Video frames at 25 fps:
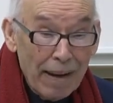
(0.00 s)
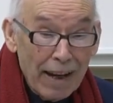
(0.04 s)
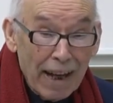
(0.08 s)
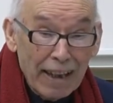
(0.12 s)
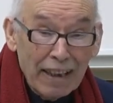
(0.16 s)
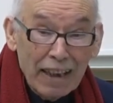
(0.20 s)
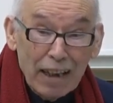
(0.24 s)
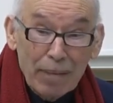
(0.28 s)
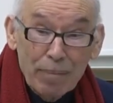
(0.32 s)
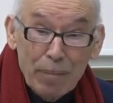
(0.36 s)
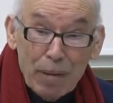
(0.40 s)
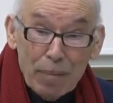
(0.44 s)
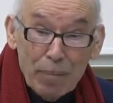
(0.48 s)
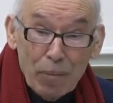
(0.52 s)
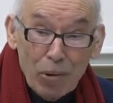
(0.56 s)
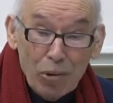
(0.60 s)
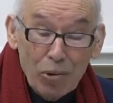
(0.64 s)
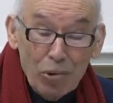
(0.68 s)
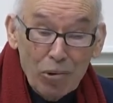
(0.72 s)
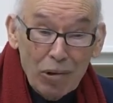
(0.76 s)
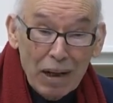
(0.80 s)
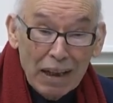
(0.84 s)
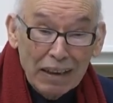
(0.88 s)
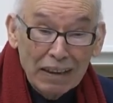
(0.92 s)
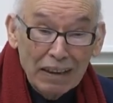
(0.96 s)
I think people
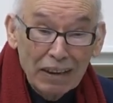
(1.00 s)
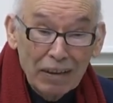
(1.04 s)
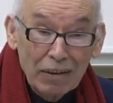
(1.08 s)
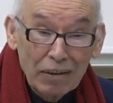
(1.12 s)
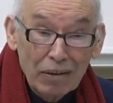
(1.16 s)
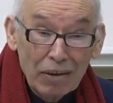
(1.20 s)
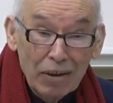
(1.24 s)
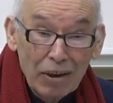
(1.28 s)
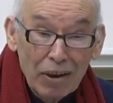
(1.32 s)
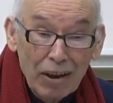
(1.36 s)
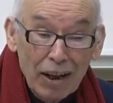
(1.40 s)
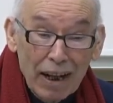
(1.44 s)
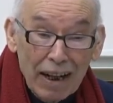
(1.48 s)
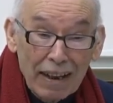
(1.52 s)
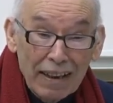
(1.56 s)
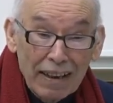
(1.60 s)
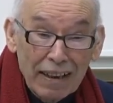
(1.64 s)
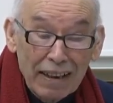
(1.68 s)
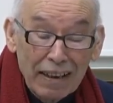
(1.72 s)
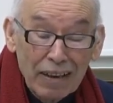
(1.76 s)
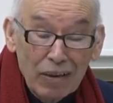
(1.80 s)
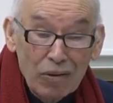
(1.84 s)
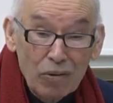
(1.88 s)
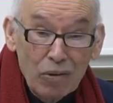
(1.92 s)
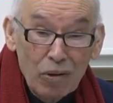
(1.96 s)
who had, I
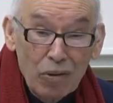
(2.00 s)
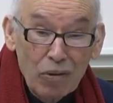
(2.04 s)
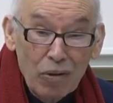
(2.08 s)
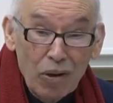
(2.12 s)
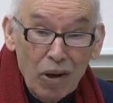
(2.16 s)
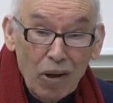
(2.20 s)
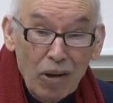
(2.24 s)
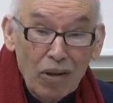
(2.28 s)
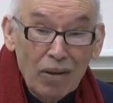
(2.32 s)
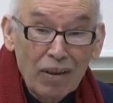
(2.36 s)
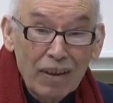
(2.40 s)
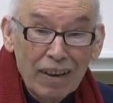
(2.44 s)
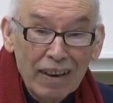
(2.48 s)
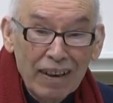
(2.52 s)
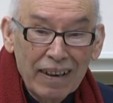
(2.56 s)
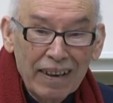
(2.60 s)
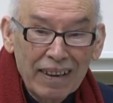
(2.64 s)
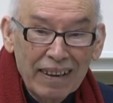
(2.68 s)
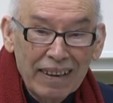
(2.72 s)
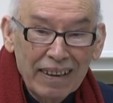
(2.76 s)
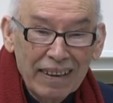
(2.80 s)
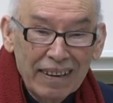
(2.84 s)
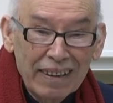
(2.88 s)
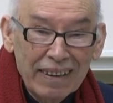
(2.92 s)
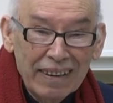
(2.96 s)
think the whole
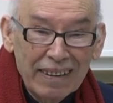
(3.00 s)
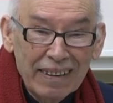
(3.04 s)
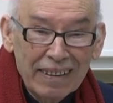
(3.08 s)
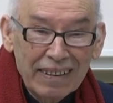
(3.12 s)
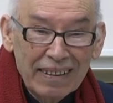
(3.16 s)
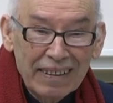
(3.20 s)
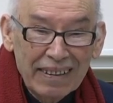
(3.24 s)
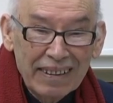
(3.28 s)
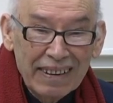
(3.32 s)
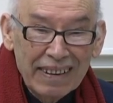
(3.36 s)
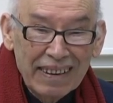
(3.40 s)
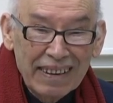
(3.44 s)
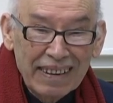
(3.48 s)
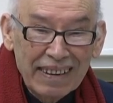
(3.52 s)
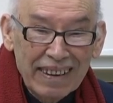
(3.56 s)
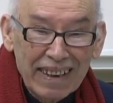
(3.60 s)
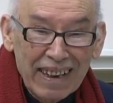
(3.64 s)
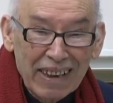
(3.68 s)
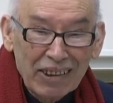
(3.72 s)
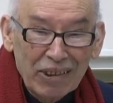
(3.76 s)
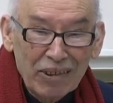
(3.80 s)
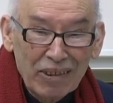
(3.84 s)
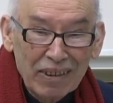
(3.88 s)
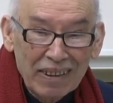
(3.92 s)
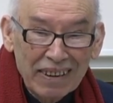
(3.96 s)

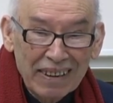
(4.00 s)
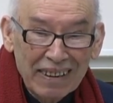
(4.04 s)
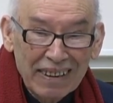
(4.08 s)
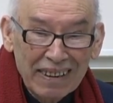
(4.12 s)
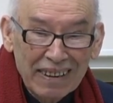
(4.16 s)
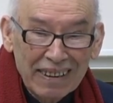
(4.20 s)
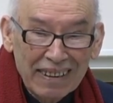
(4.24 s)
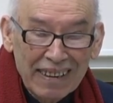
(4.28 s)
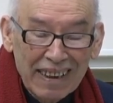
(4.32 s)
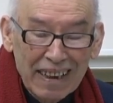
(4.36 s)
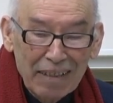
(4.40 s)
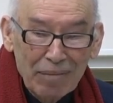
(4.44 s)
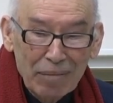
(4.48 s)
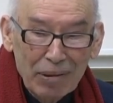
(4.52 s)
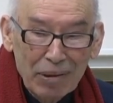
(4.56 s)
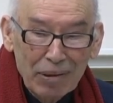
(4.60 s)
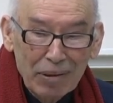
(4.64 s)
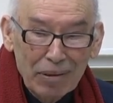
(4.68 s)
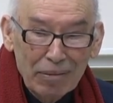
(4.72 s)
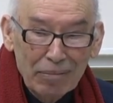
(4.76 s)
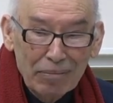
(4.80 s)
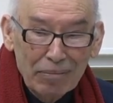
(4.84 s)
international system,